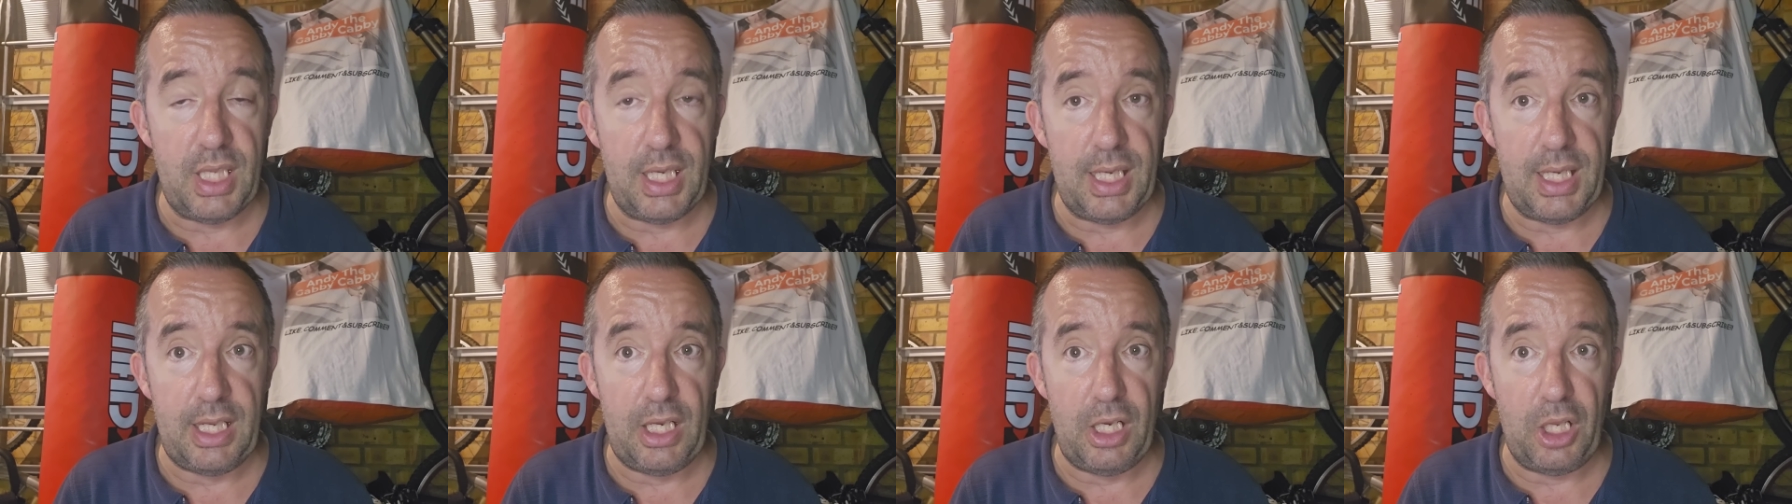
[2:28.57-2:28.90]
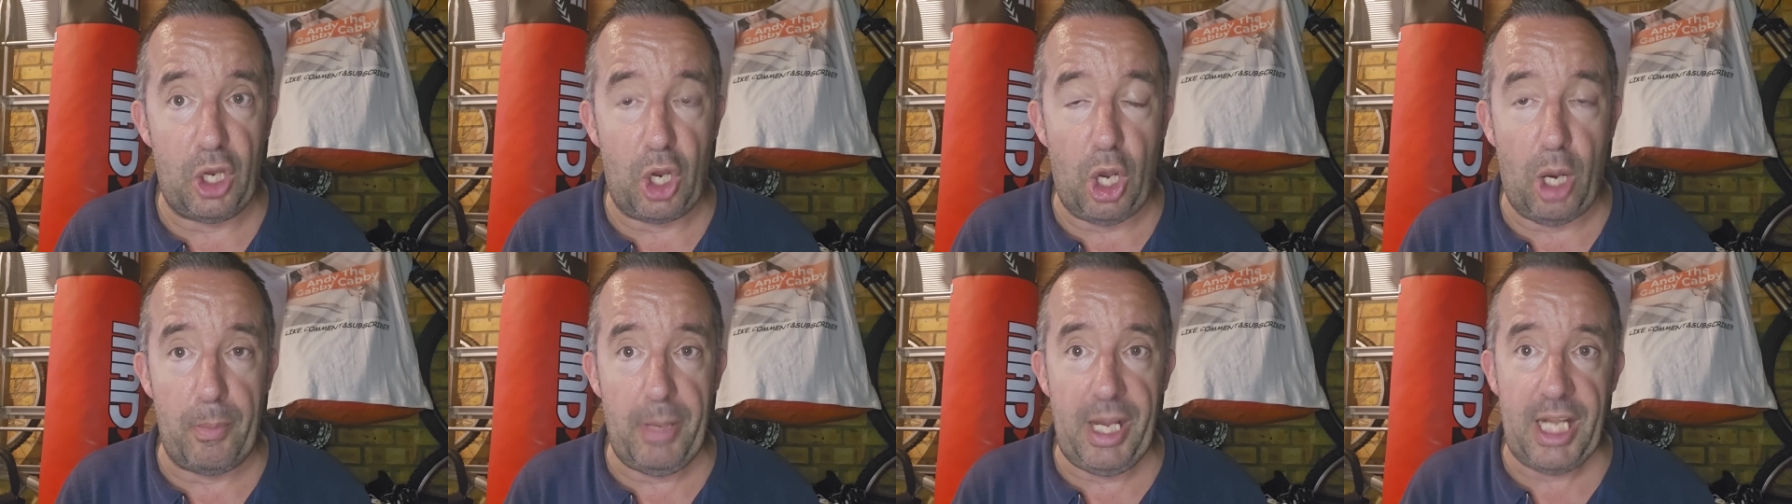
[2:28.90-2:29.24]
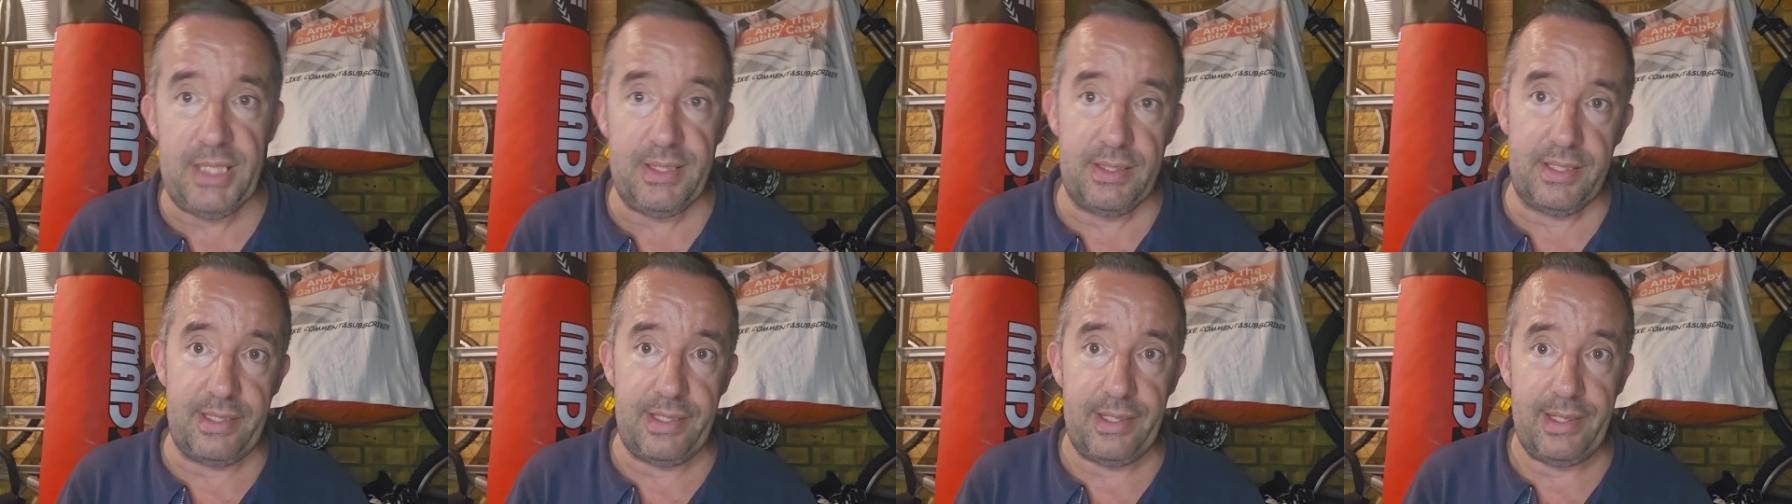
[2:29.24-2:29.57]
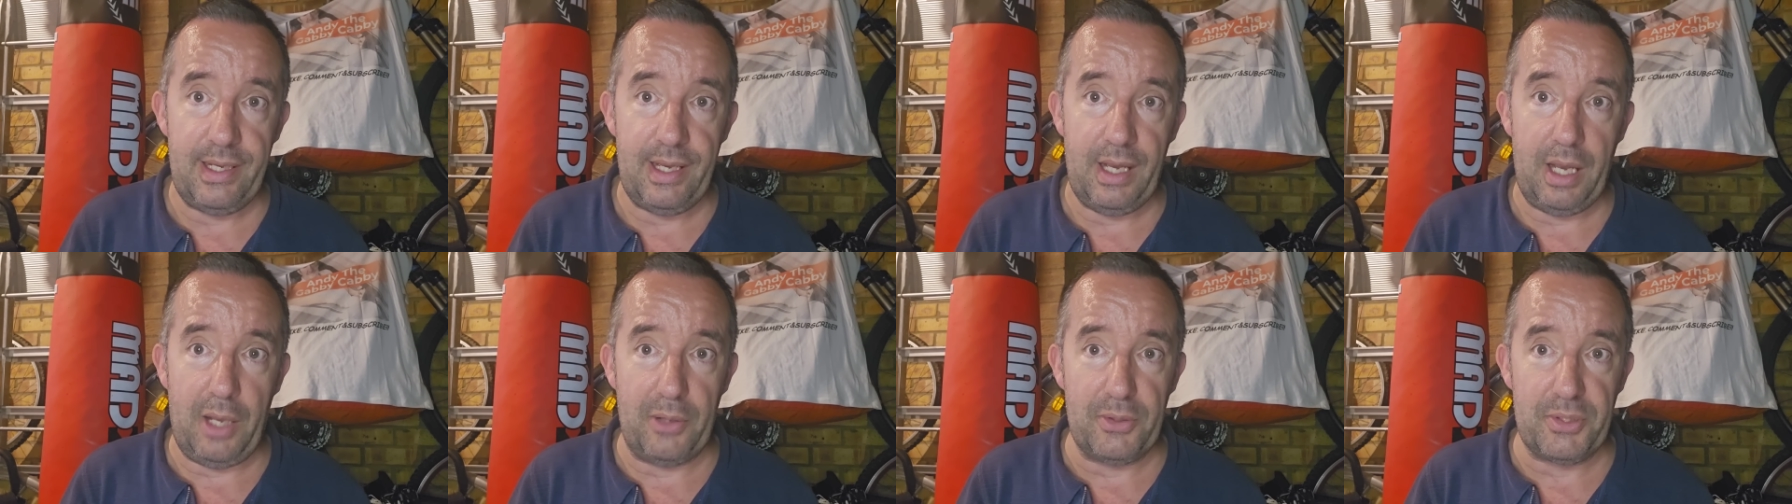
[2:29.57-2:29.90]
think in the comments.
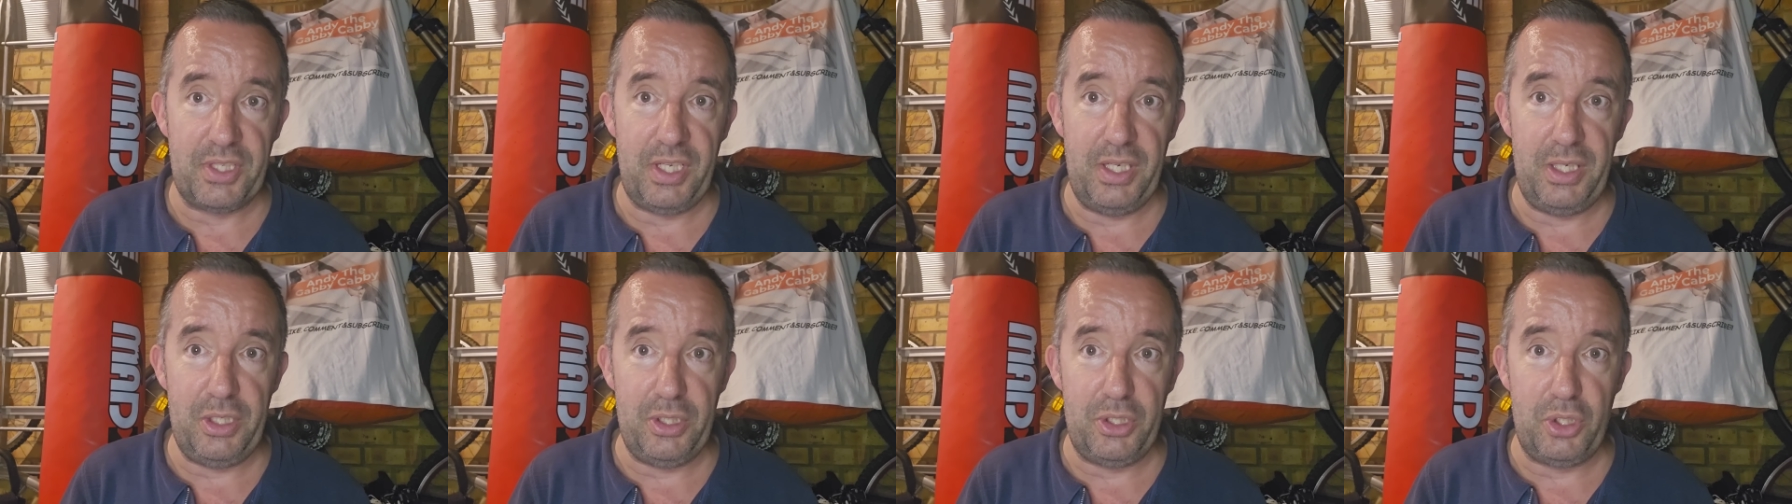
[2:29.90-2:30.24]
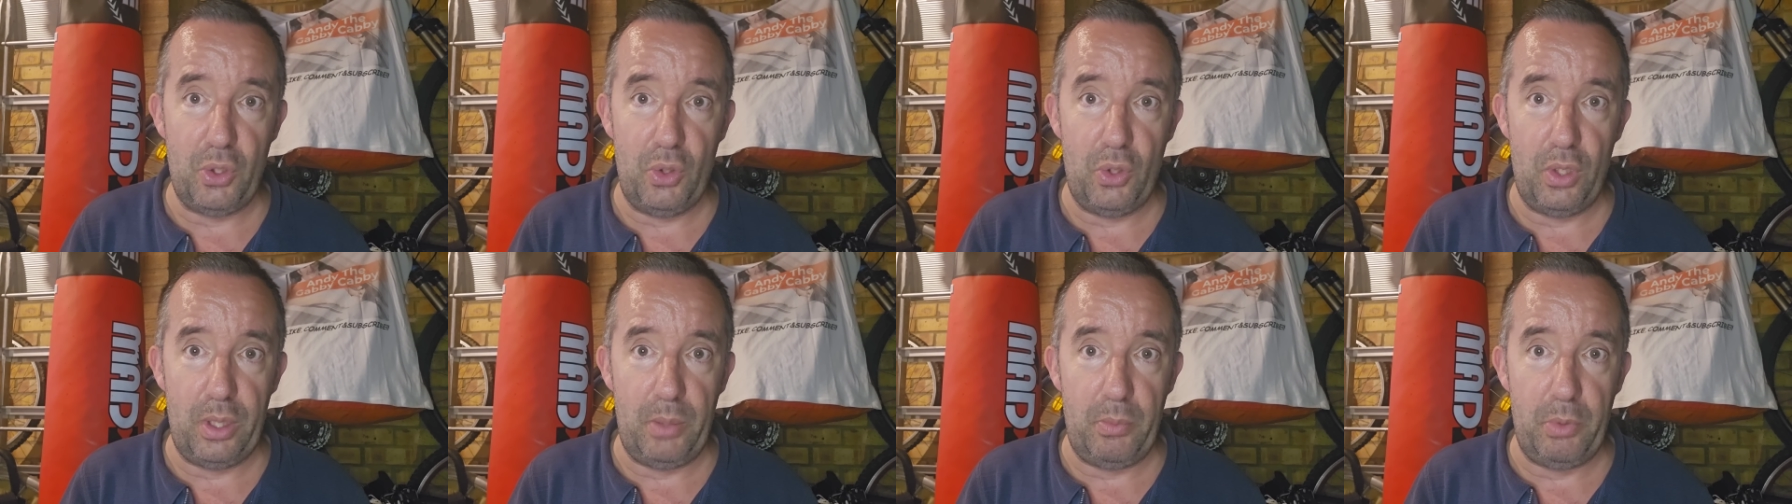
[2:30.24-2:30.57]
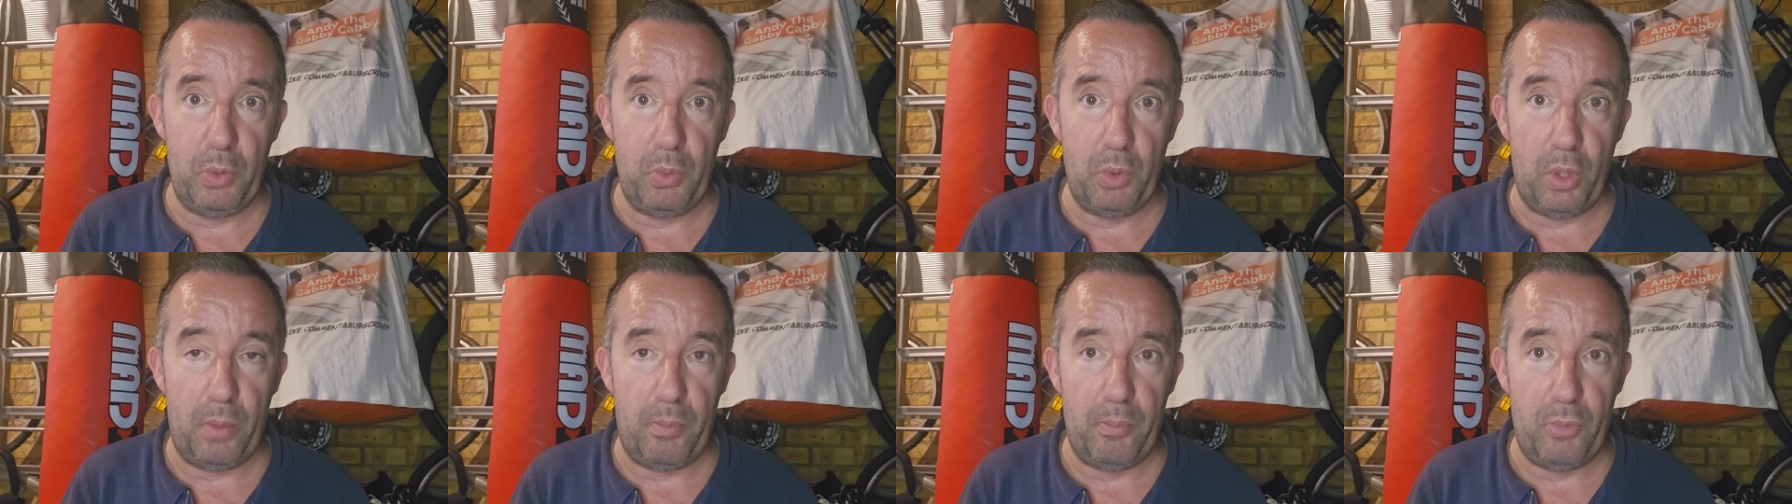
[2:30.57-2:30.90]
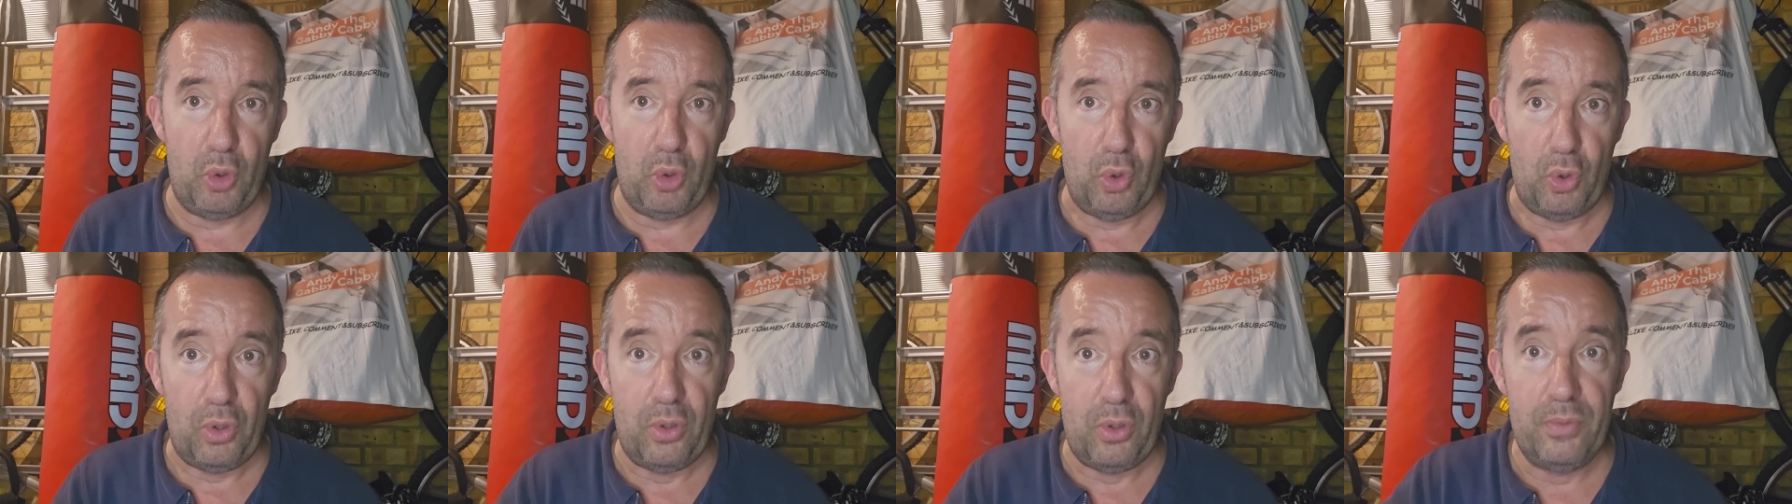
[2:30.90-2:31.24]
I'll see you shortly with one
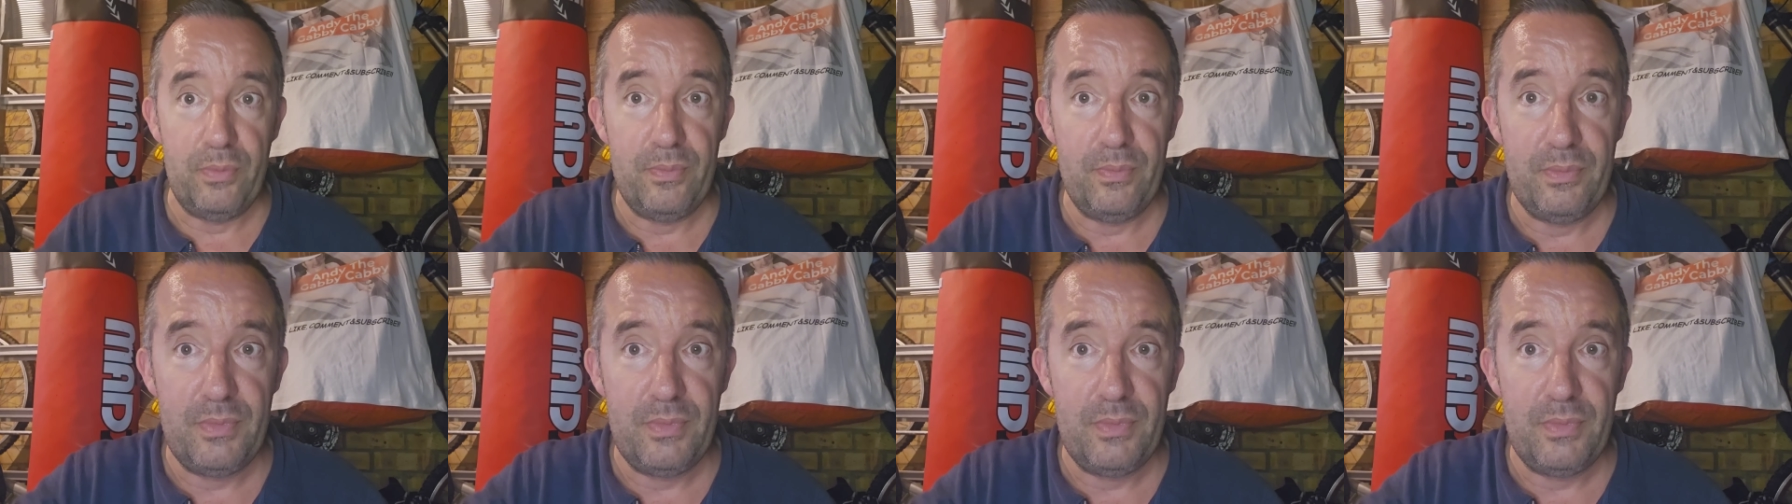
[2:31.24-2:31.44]
more.